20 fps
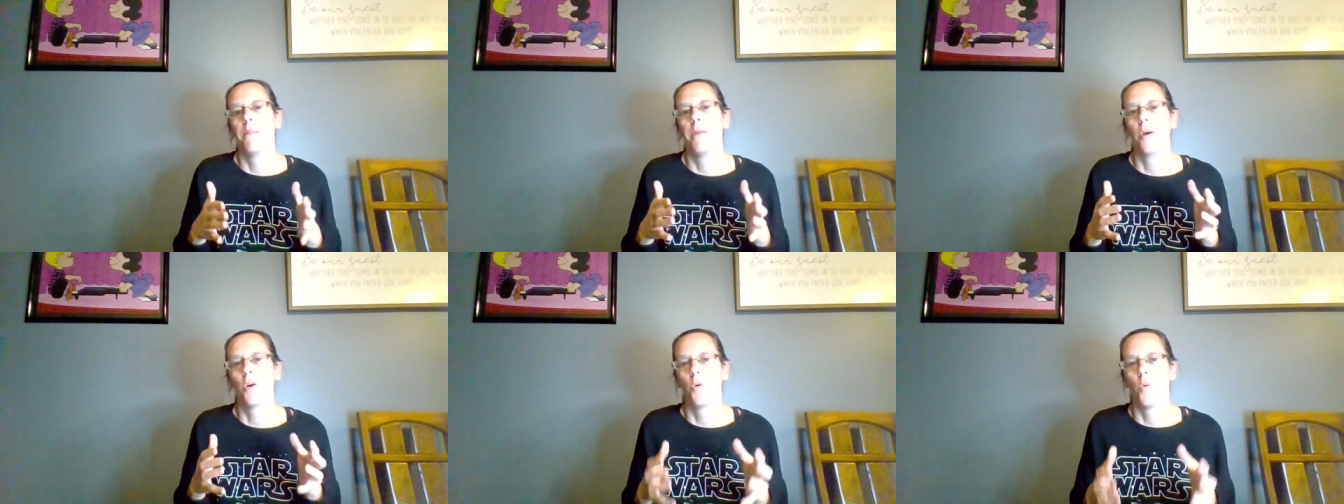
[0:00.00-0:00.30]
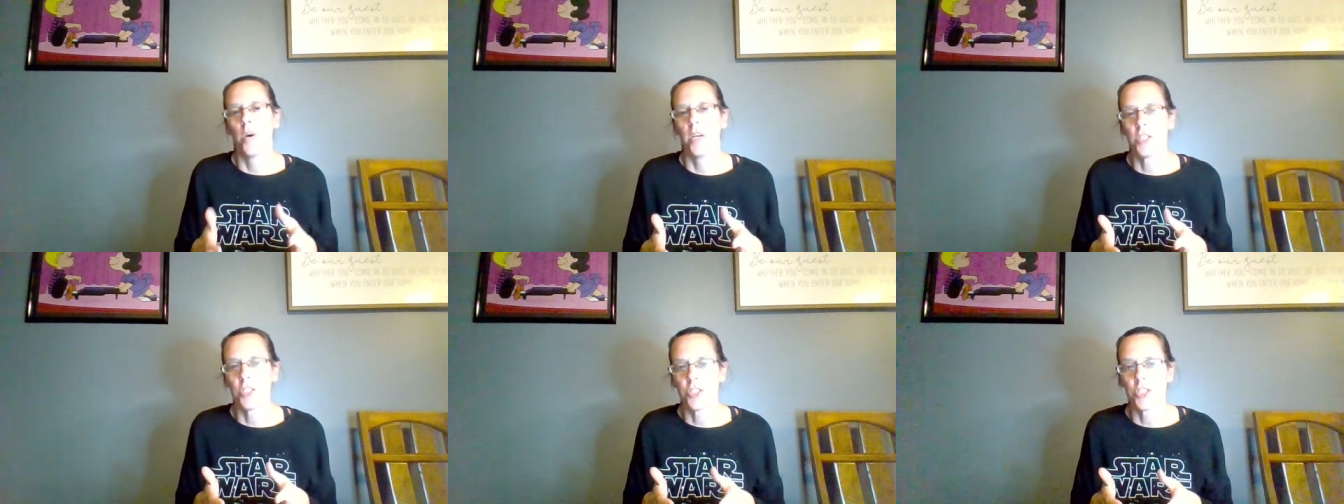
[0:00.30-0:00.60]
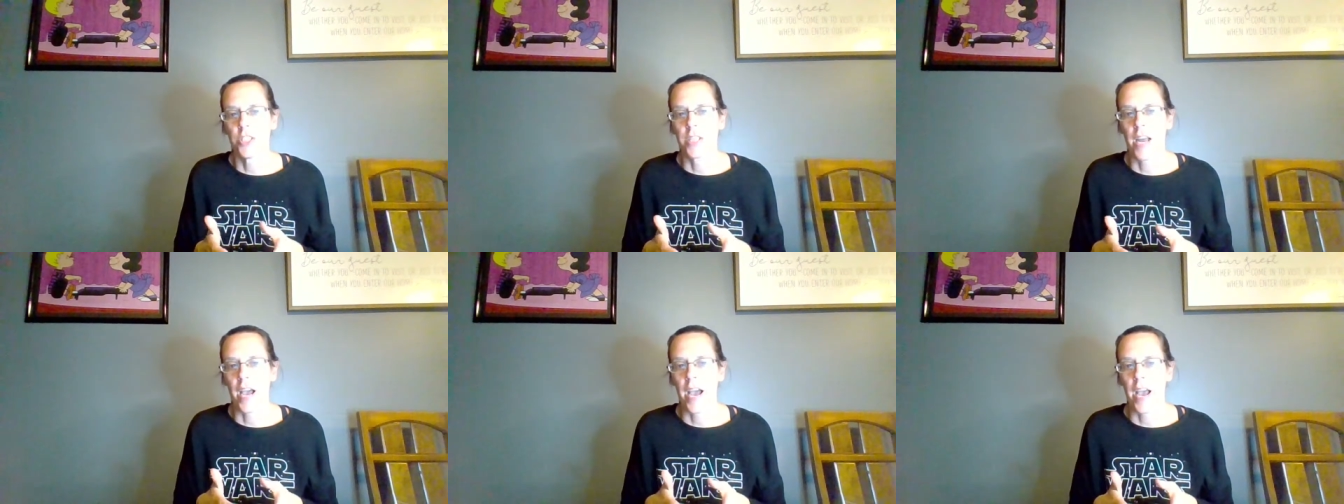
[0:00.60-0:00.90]
the
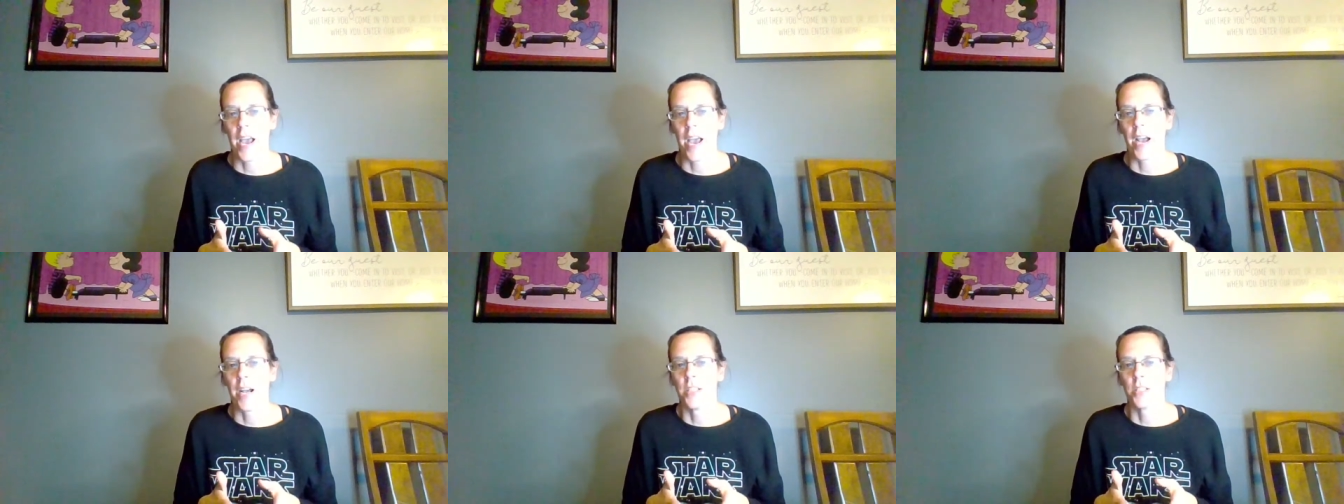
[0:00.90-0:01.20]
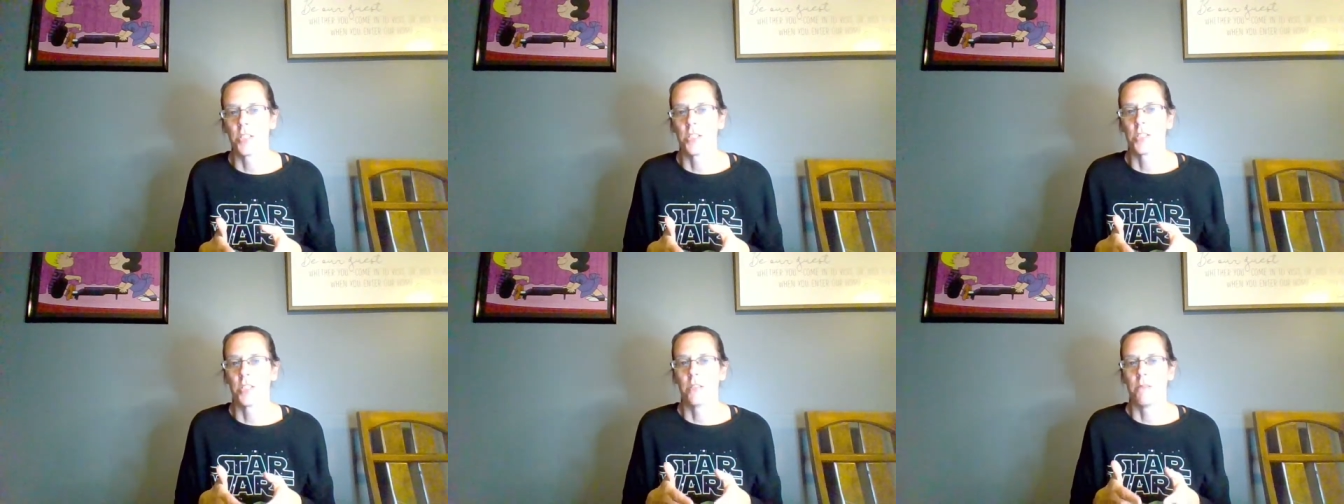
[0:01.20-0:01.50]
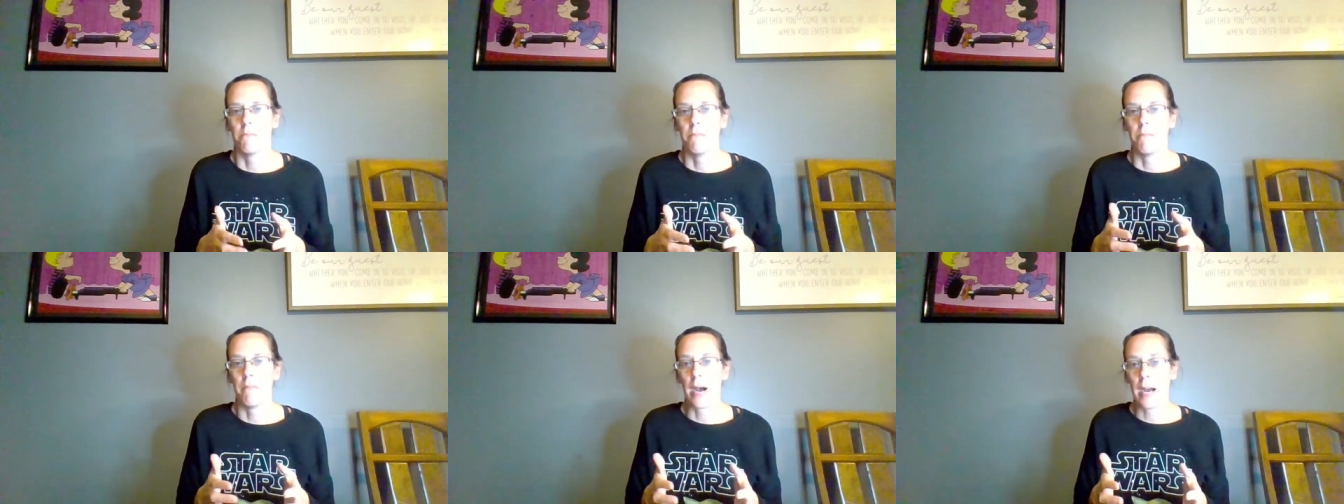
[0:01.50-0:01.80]
question I
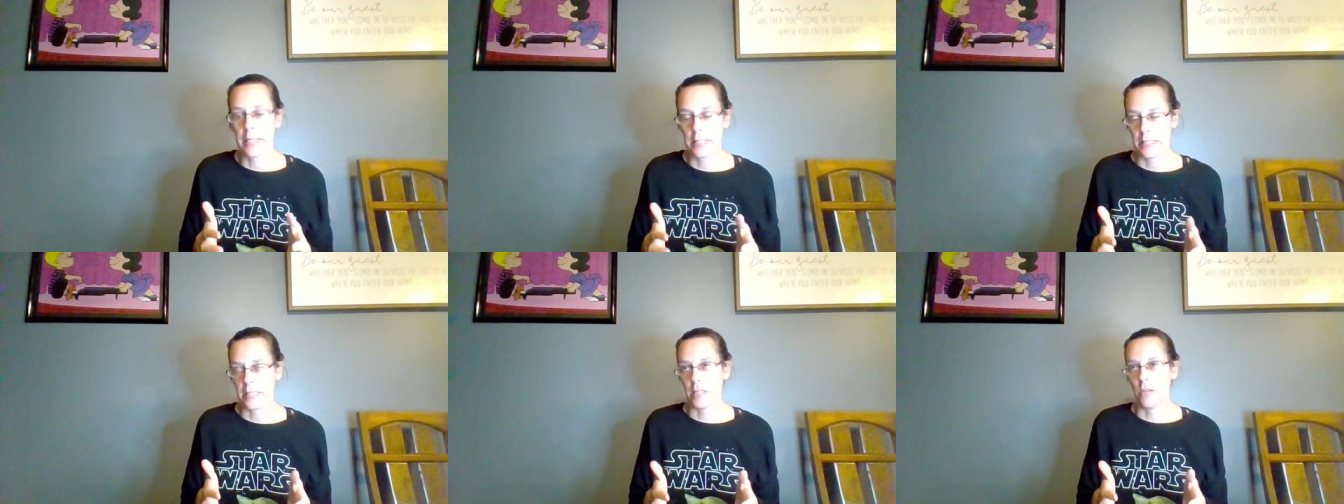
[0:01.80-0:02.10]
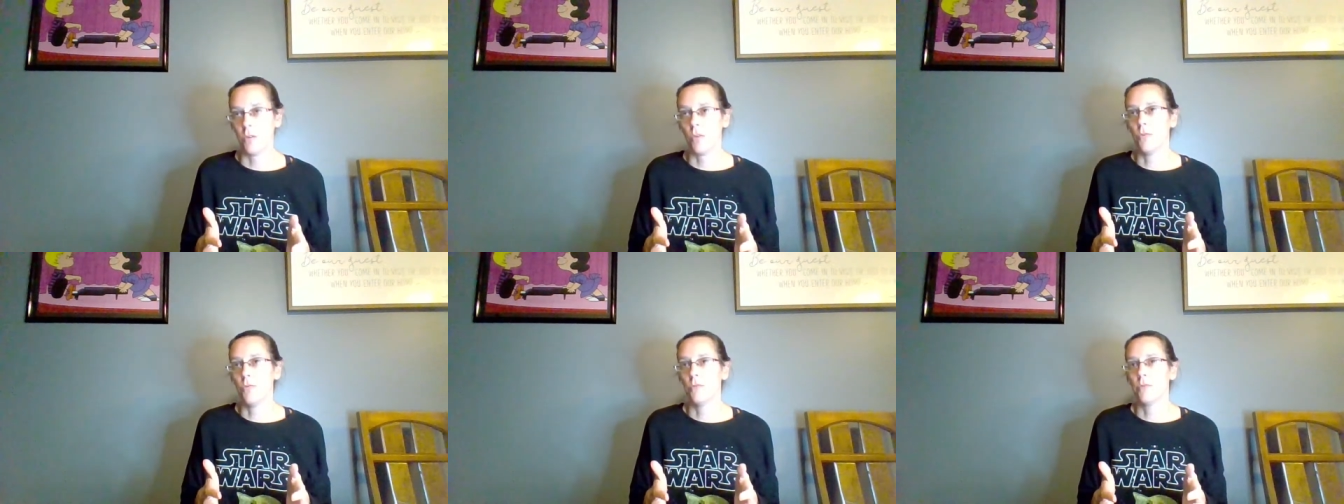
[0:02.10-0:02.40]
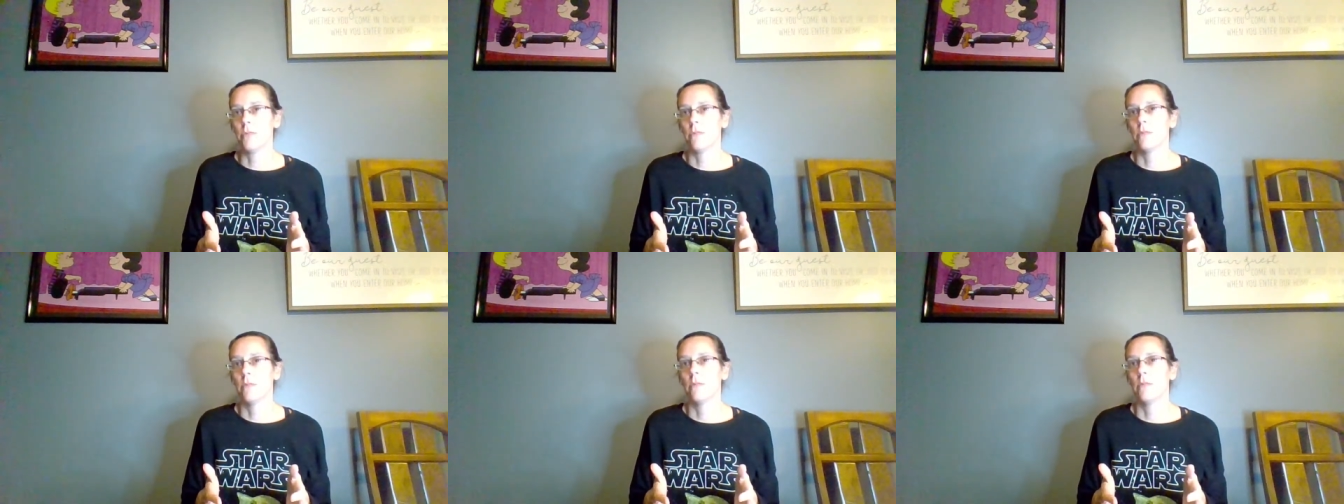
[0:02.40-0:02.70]
asked myself
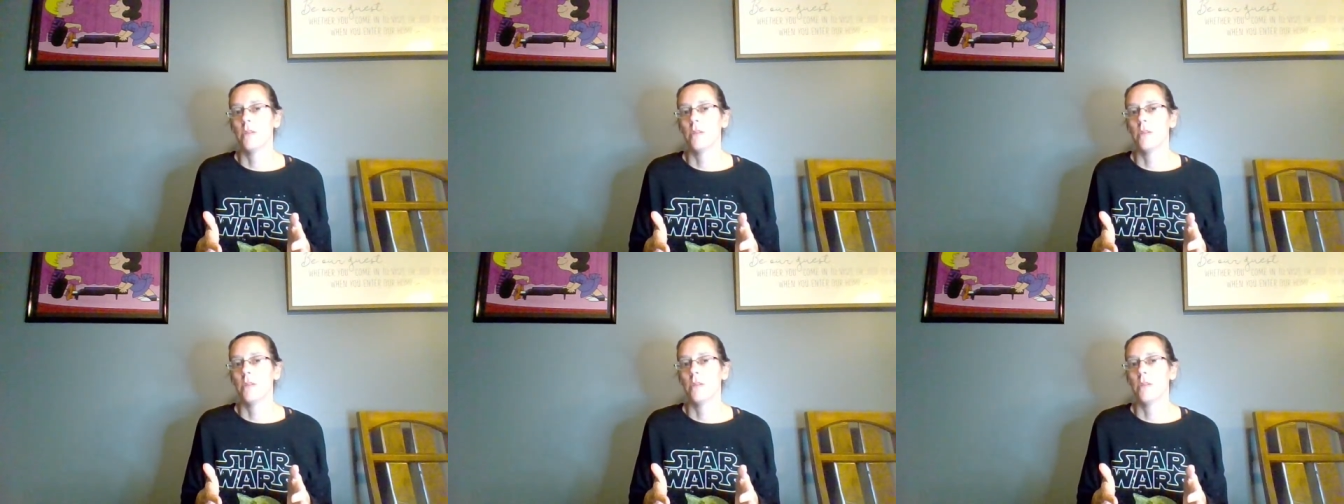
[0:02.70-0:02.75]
